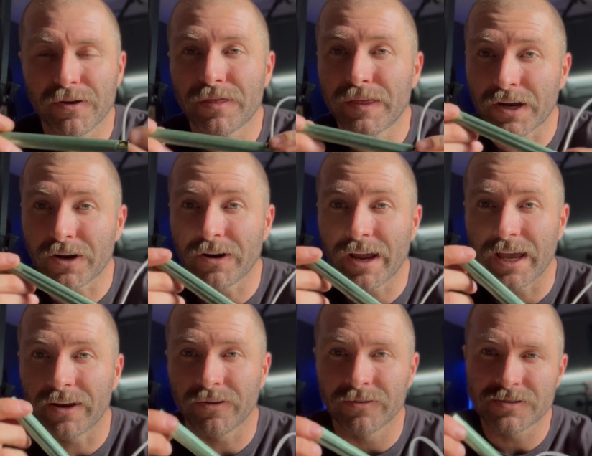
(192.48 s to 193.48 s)
thicker
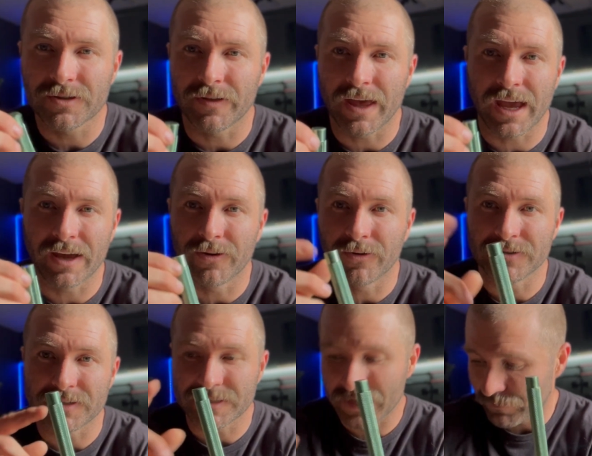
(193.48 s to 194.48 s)
handle. So the handle is
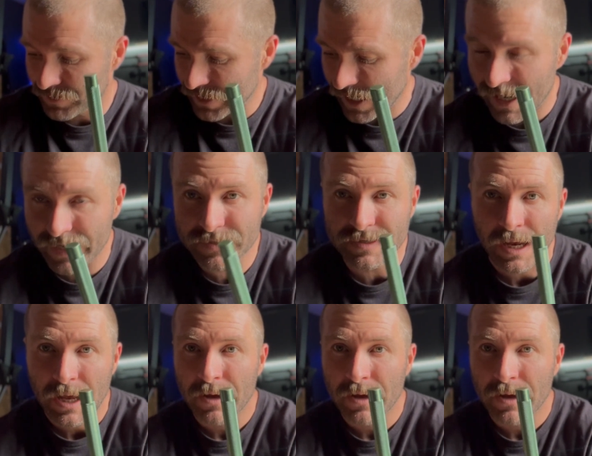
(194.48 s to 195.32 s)
the same size,